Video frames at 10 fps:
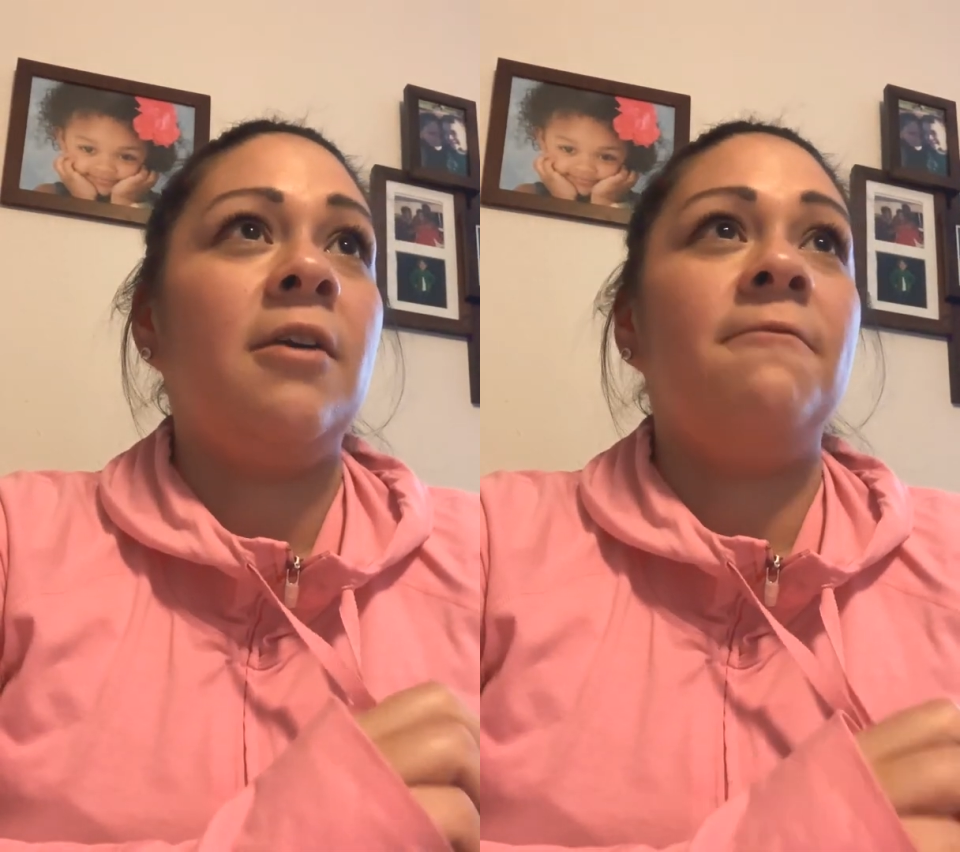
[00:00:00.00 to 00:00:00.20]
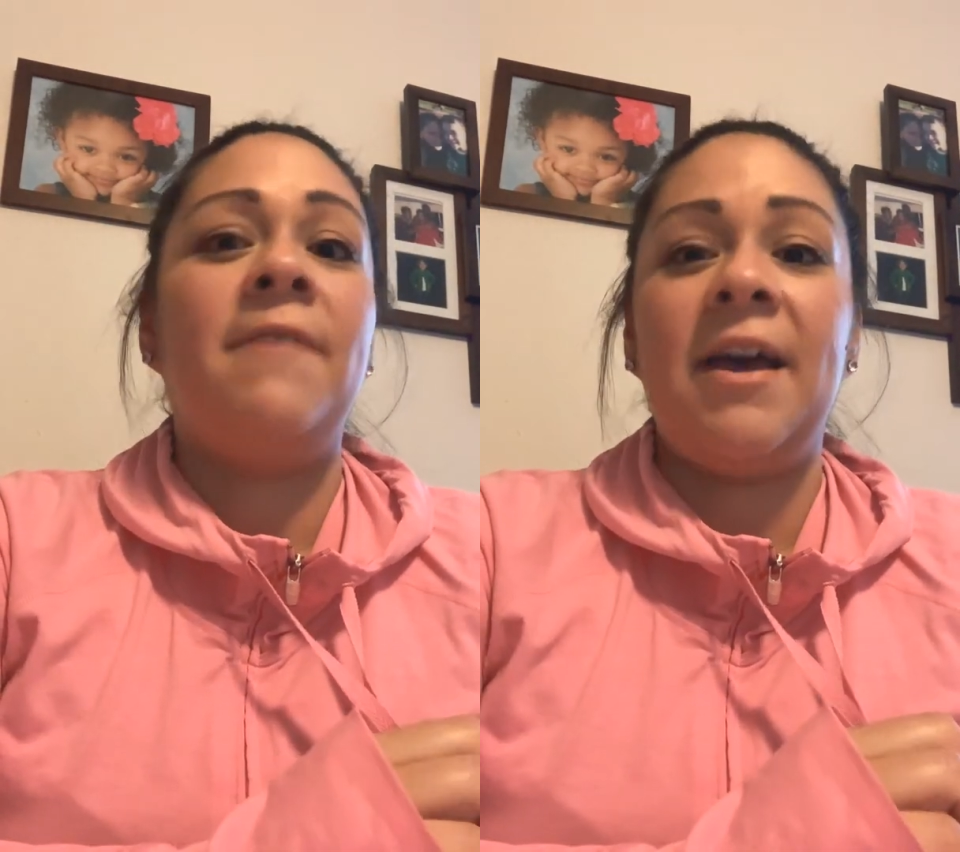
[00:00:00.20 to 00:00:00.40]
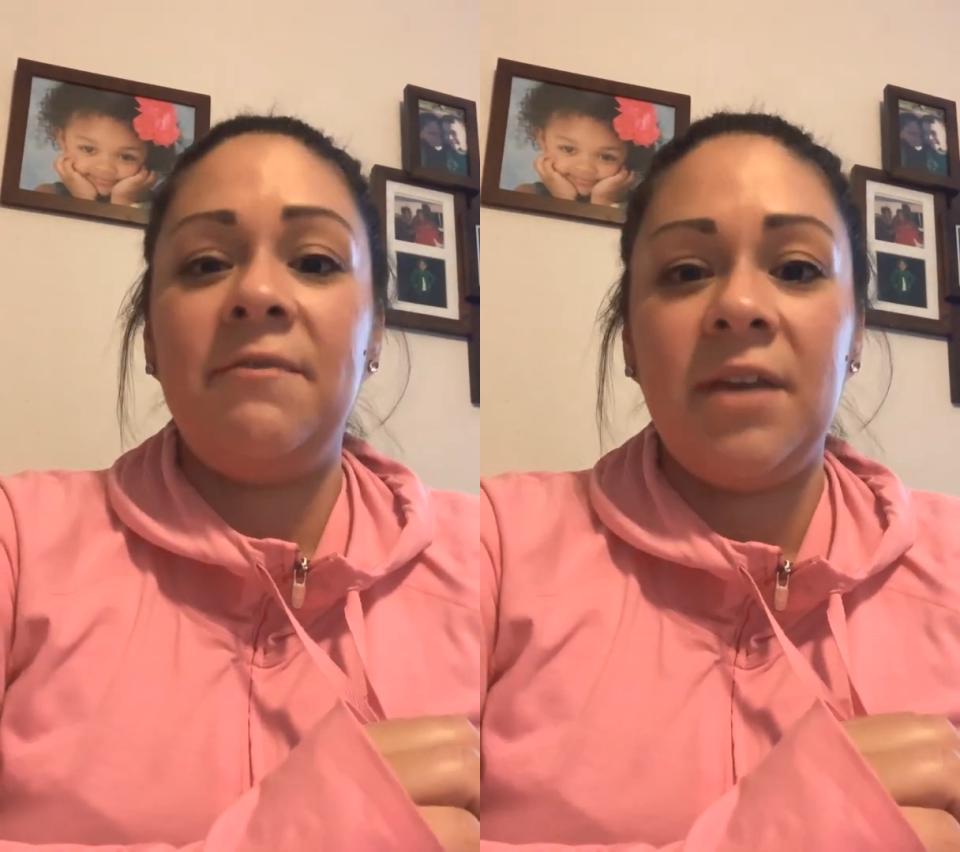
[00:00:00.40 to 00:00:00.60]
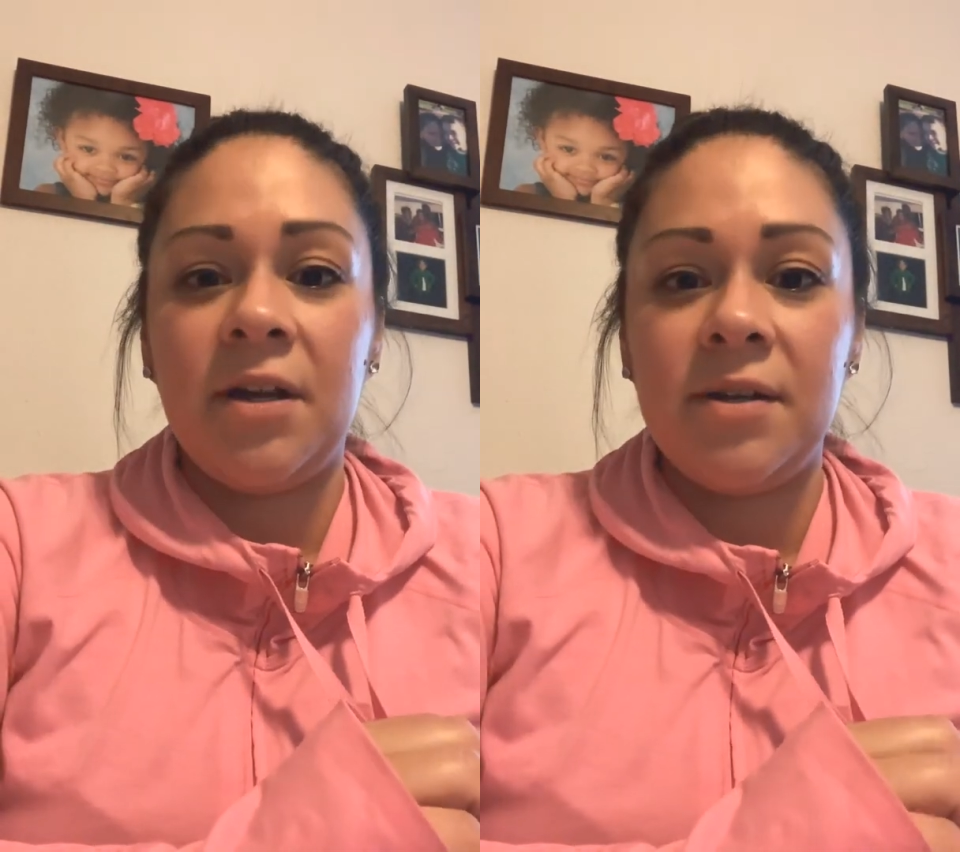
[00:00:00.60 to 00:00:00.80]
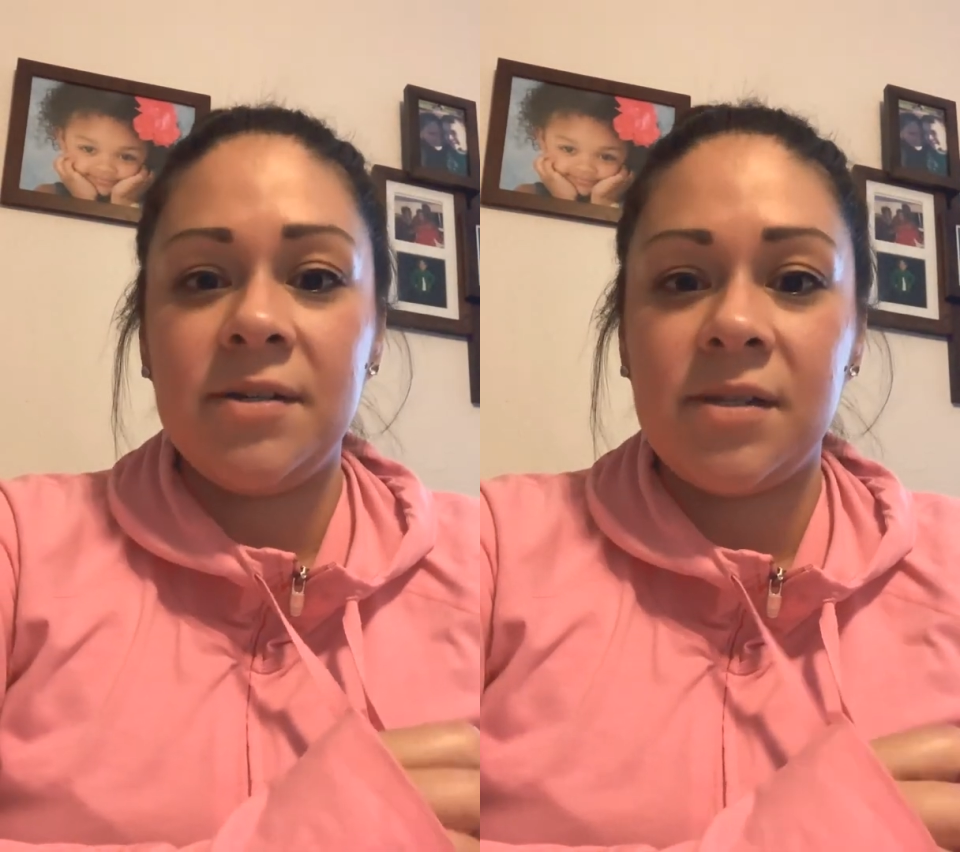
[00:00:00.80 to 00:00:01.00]
5
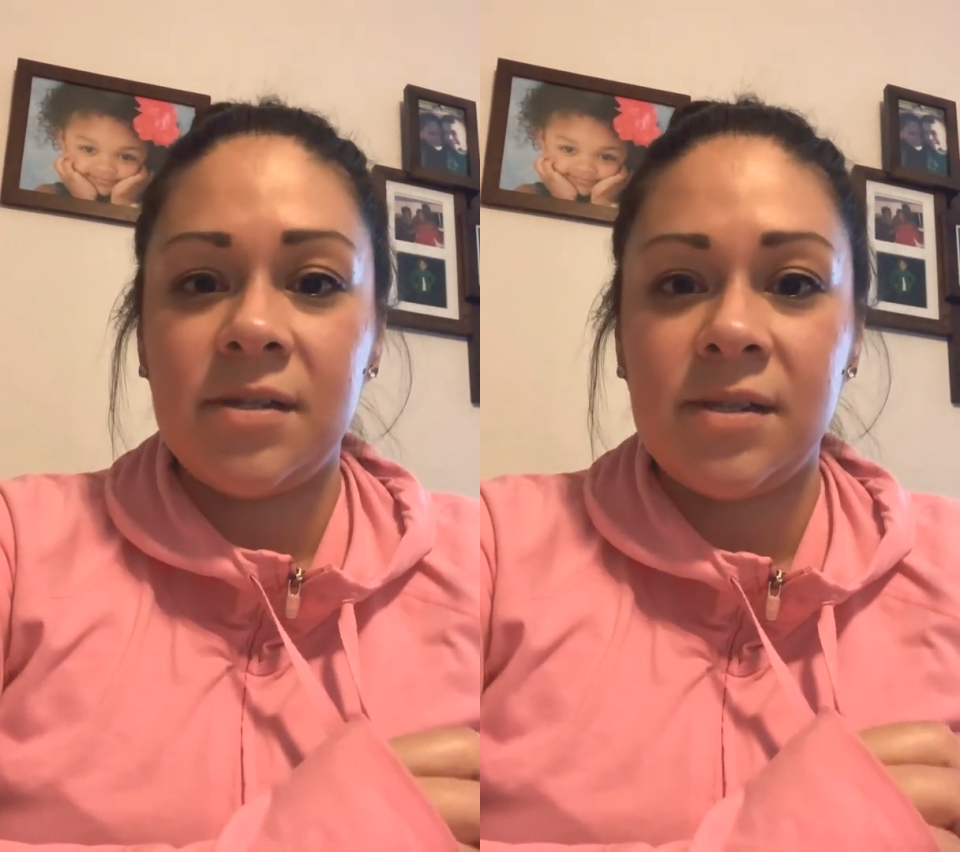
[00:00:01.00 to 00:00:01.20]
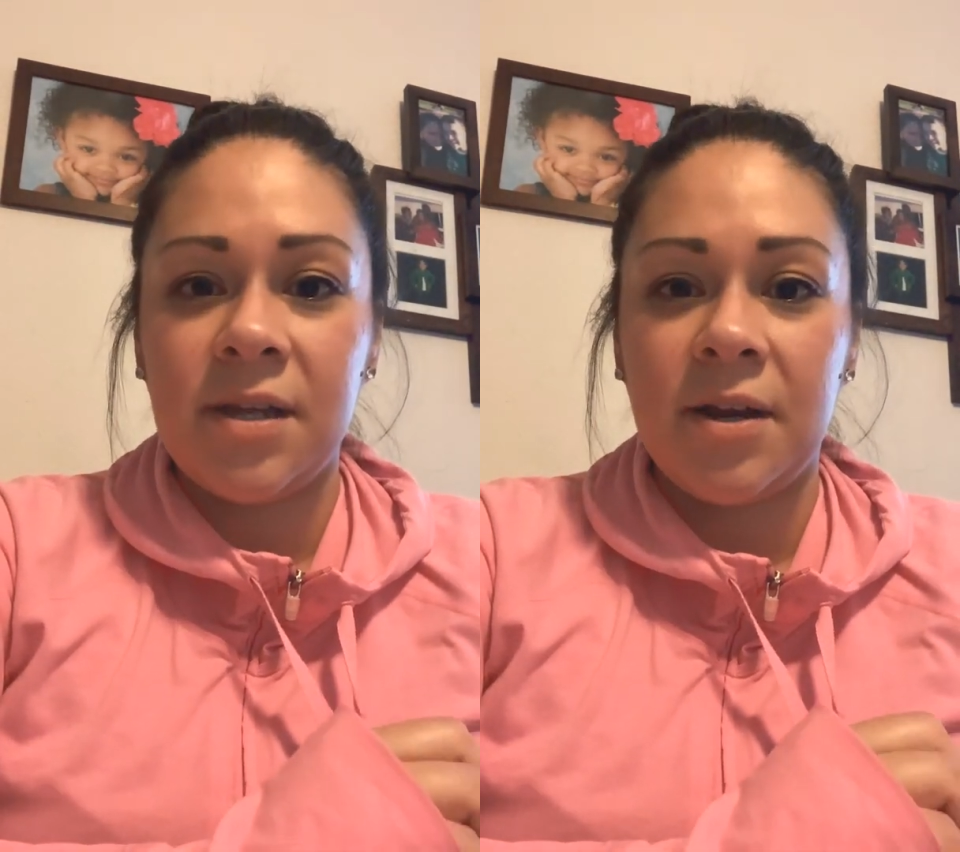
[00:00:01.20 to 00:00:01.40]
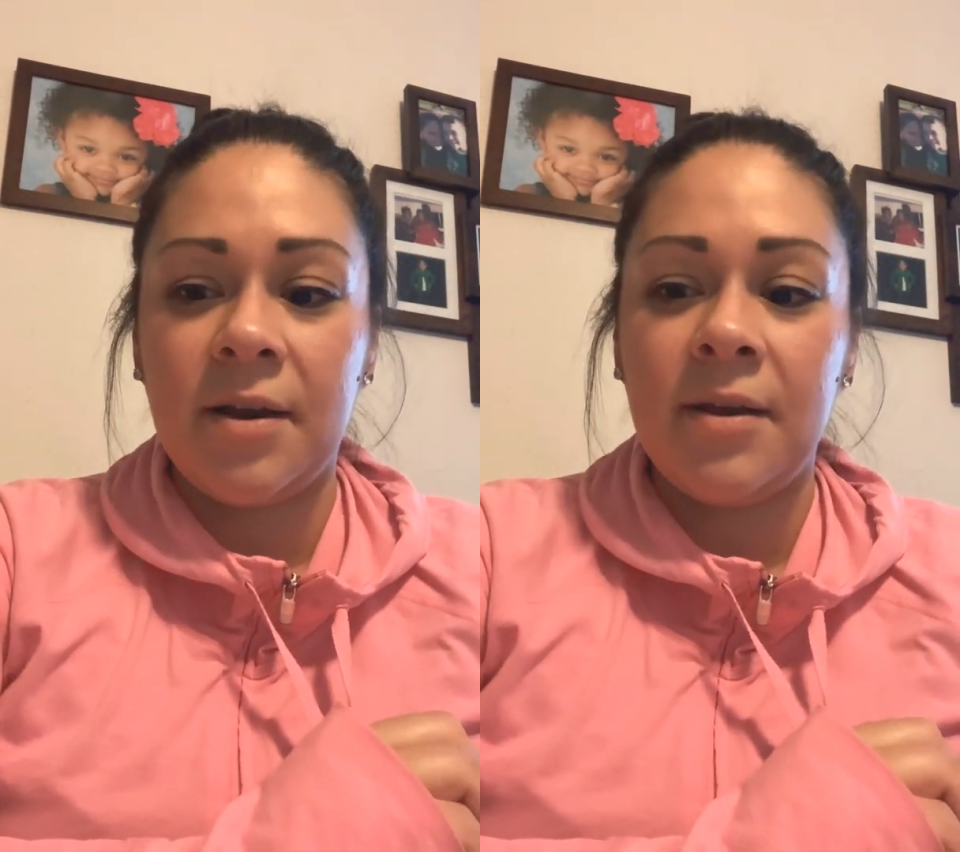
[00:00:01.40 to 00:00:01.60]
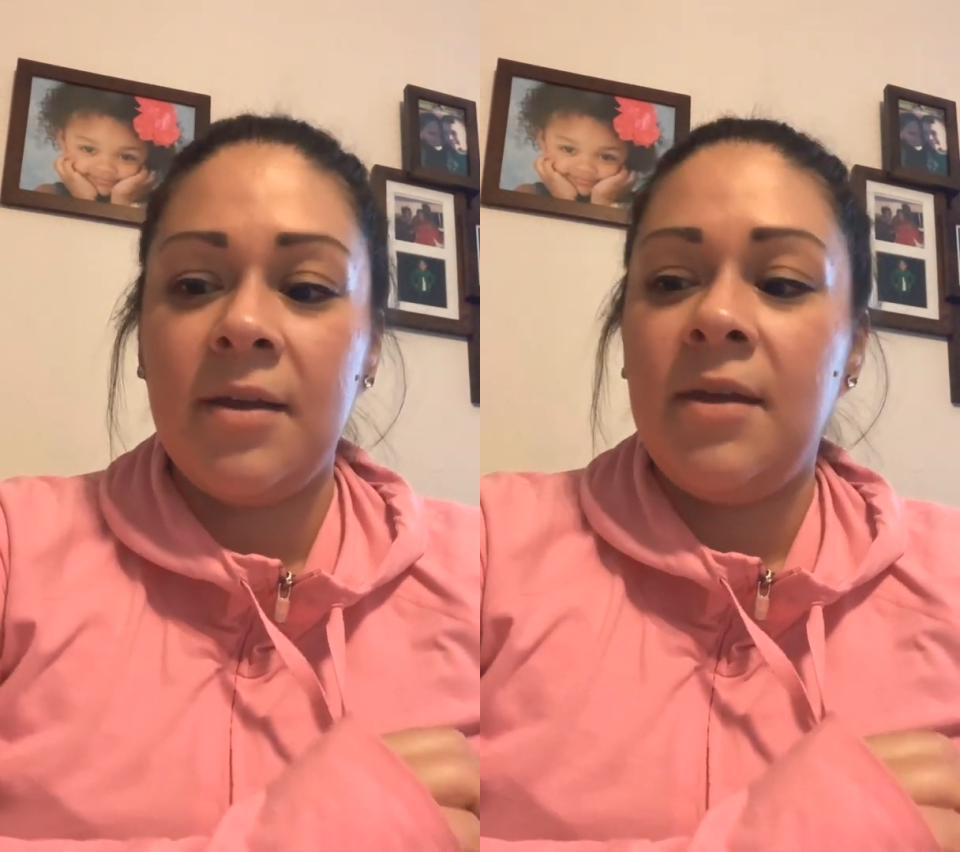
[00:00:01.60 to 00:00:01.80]
years this year,